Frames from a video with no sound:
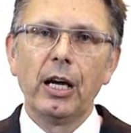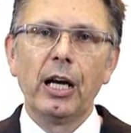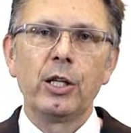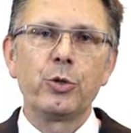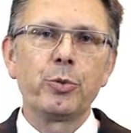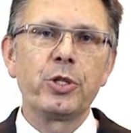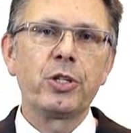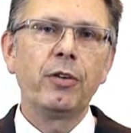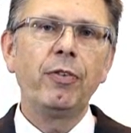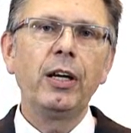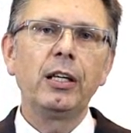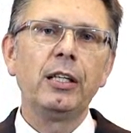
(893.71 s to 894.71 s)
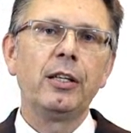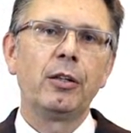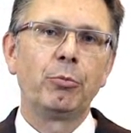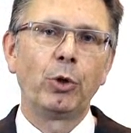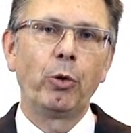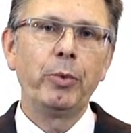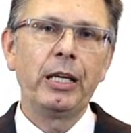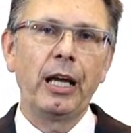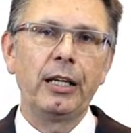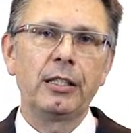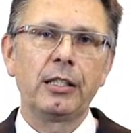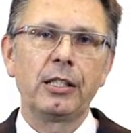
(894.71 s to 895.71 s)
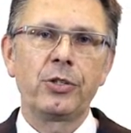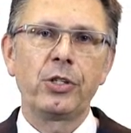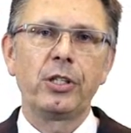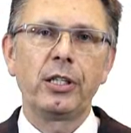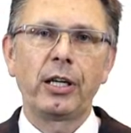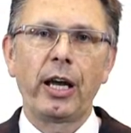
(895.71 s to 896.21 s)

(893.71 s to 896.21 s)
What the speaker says: And specifically, the brominated acetic